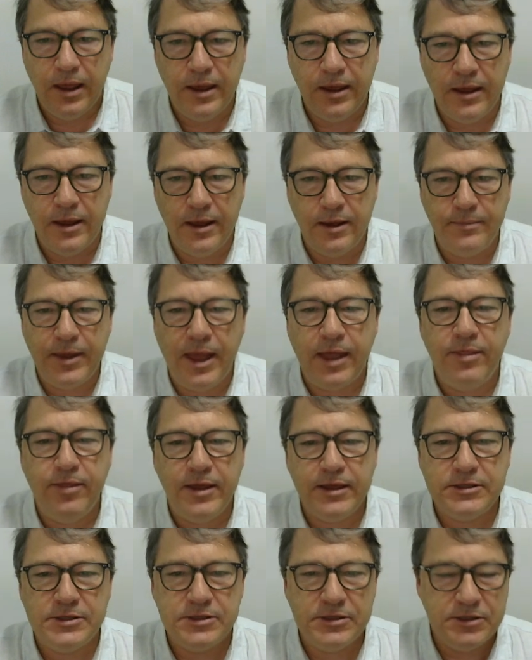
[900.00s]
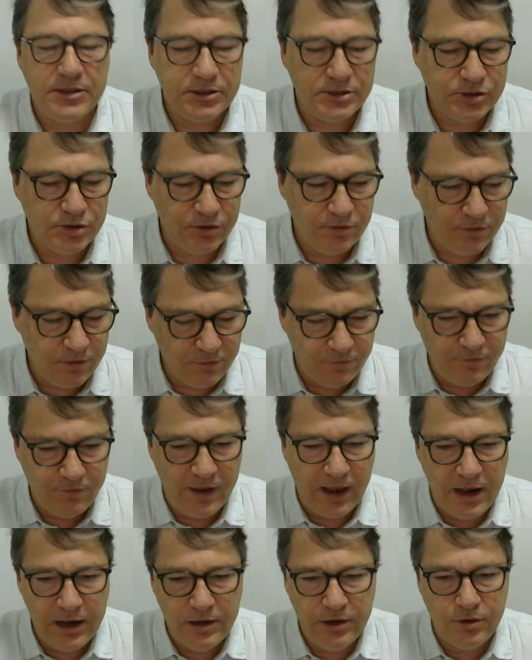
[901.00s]
And that's the sort of the
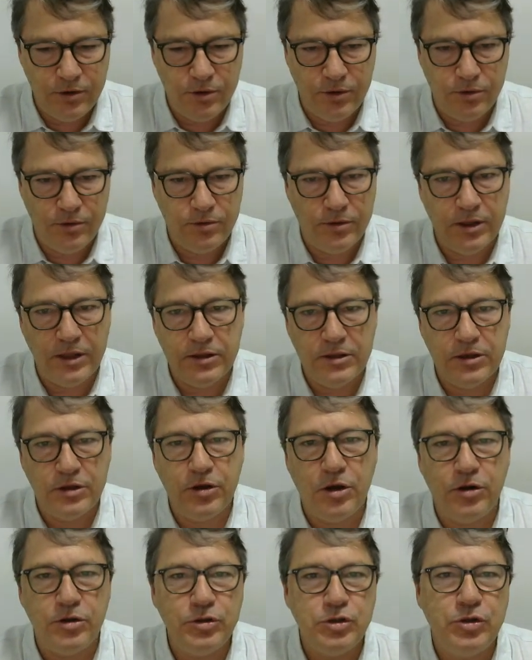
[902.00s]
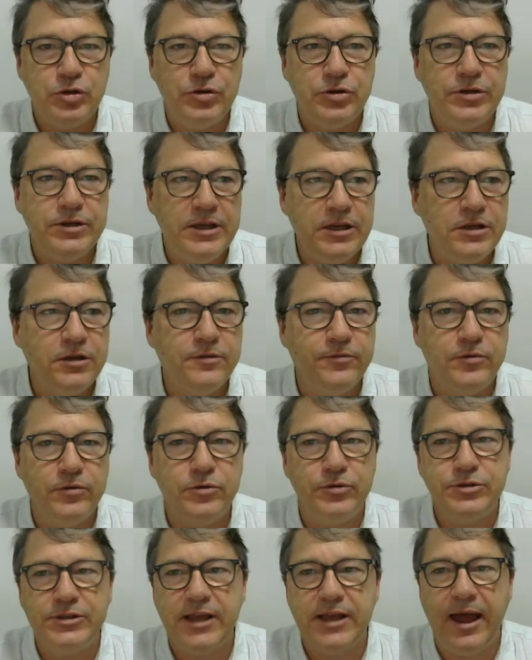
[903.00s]
value that the contour
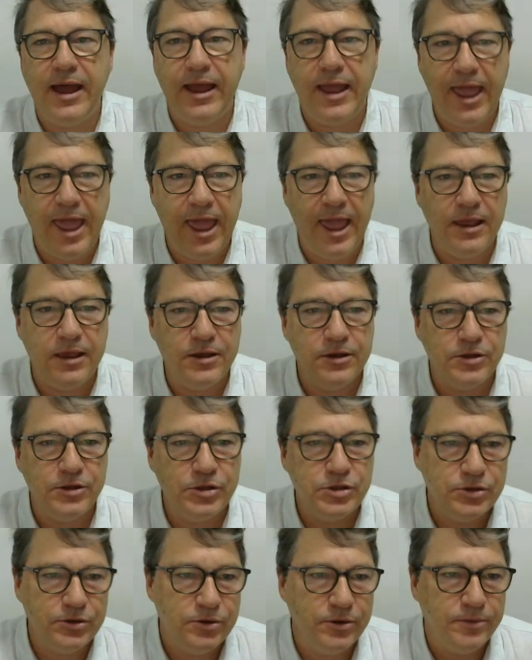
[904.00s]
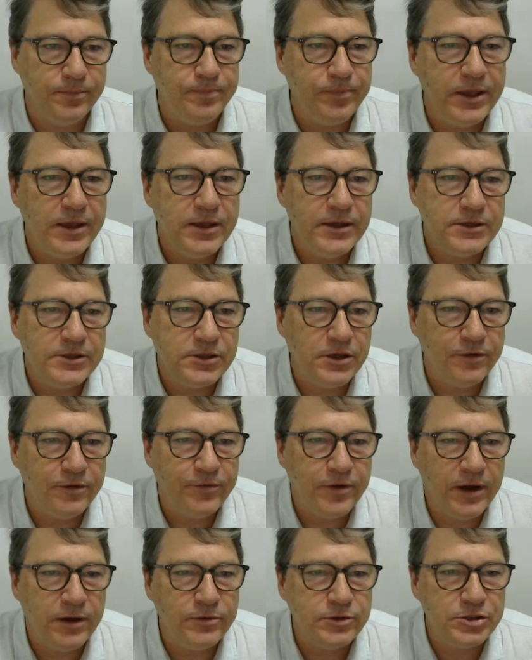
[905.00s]
intervals are anchored to. So if
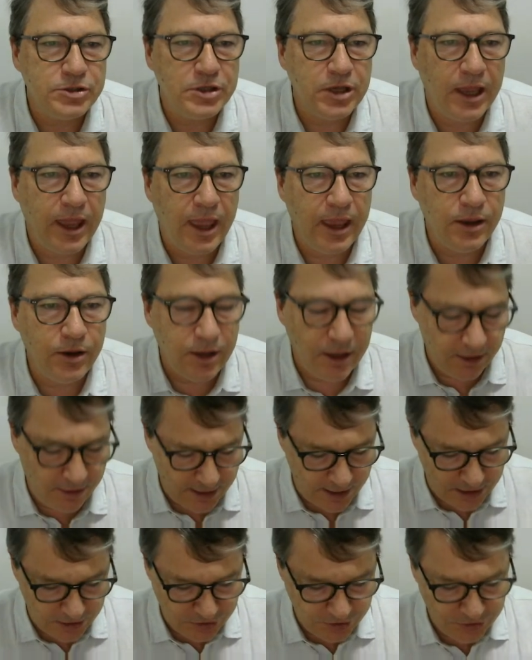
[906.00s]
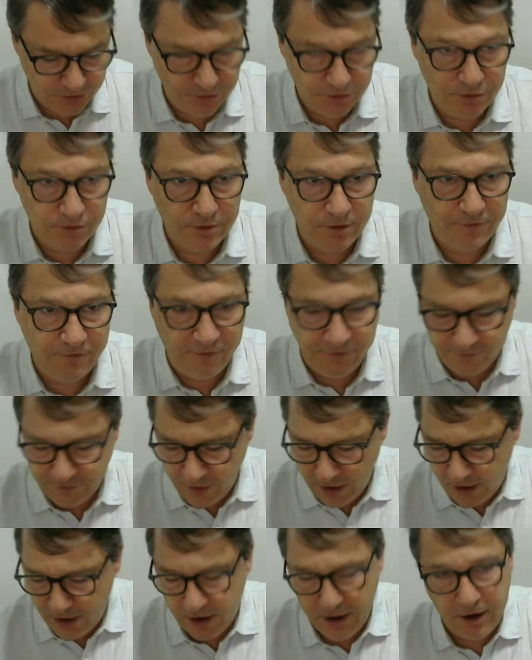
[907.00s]
I was to anchor that to
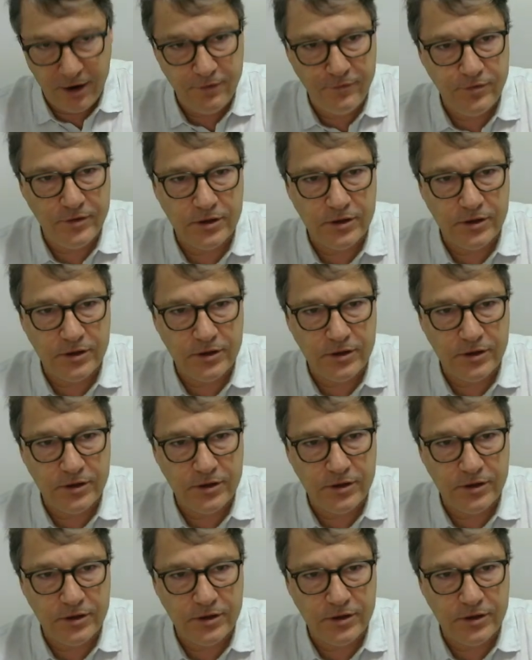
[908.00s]
5